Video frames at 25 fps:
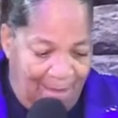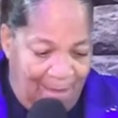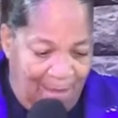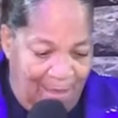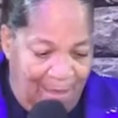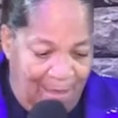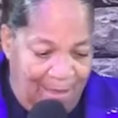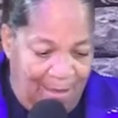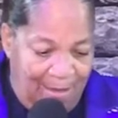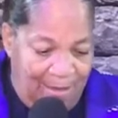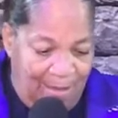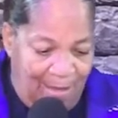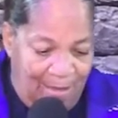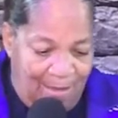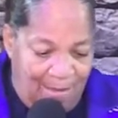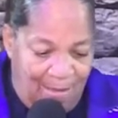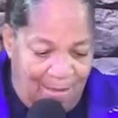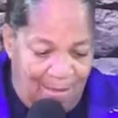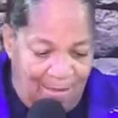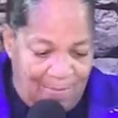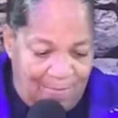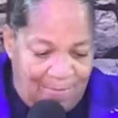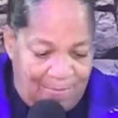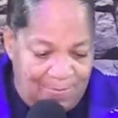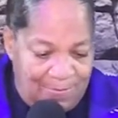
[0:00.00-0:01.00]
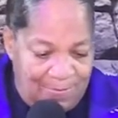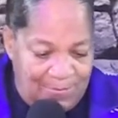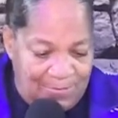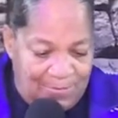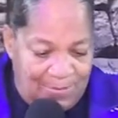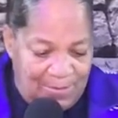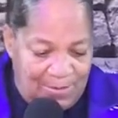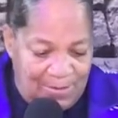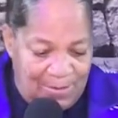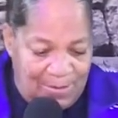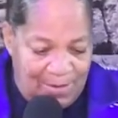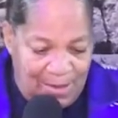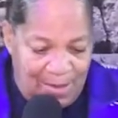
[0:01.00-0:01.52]
in um,
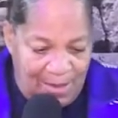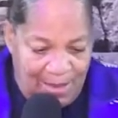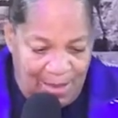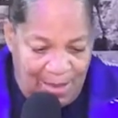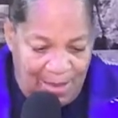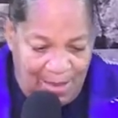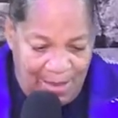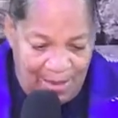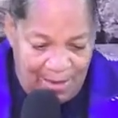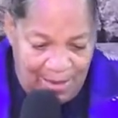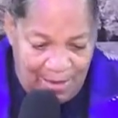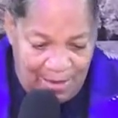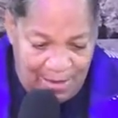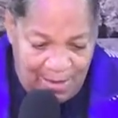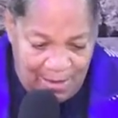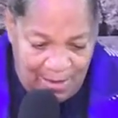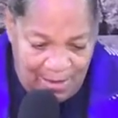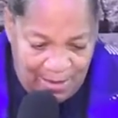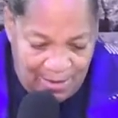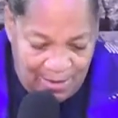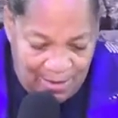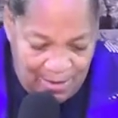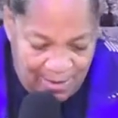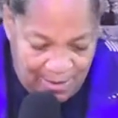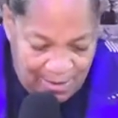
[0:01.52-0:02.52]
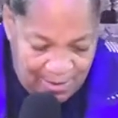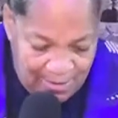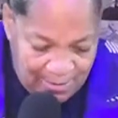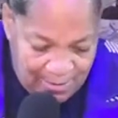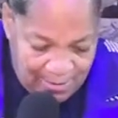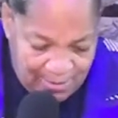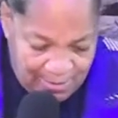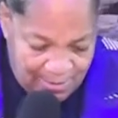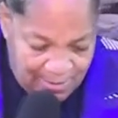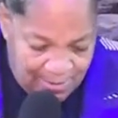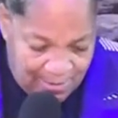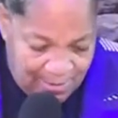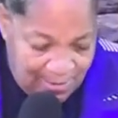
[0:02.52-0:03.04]
in
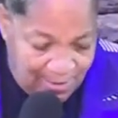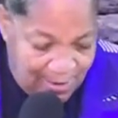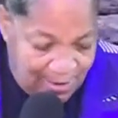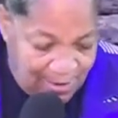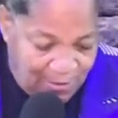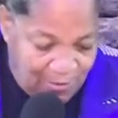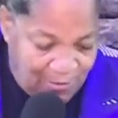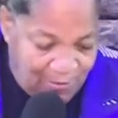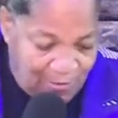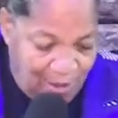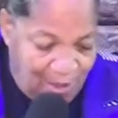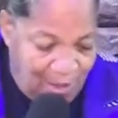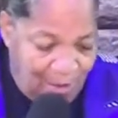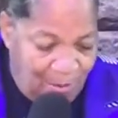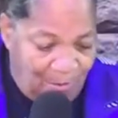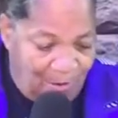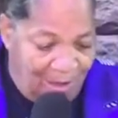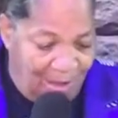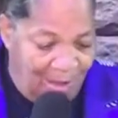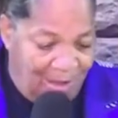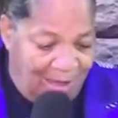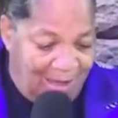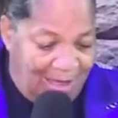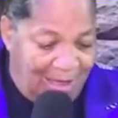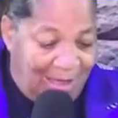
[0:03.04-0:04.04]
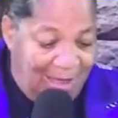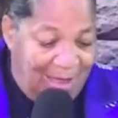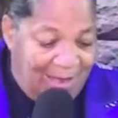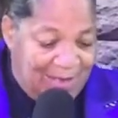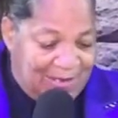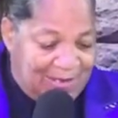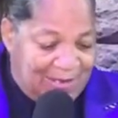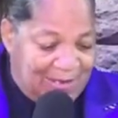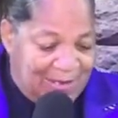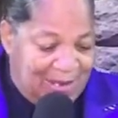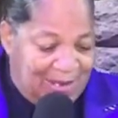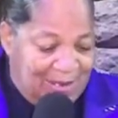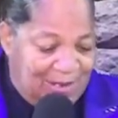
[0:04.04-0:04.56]
uh, Luke uh,
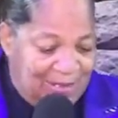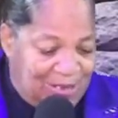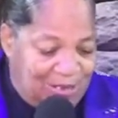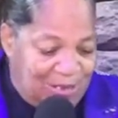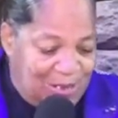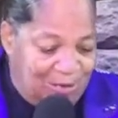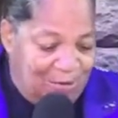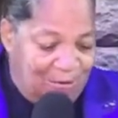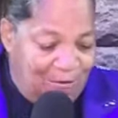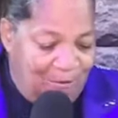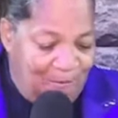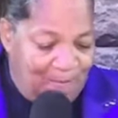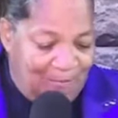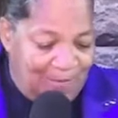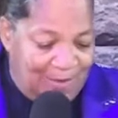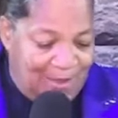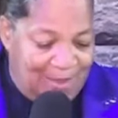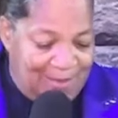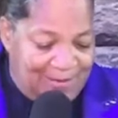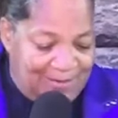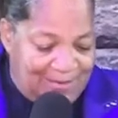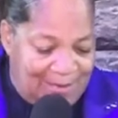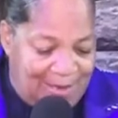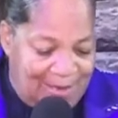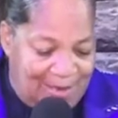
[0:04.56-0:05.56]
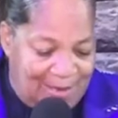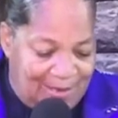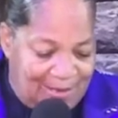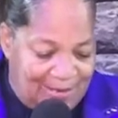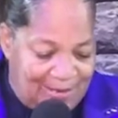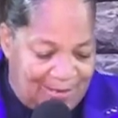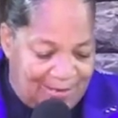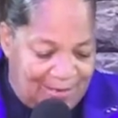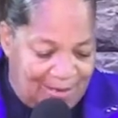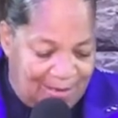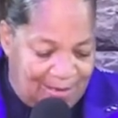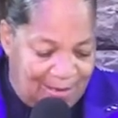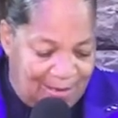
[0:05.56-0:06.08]
it says,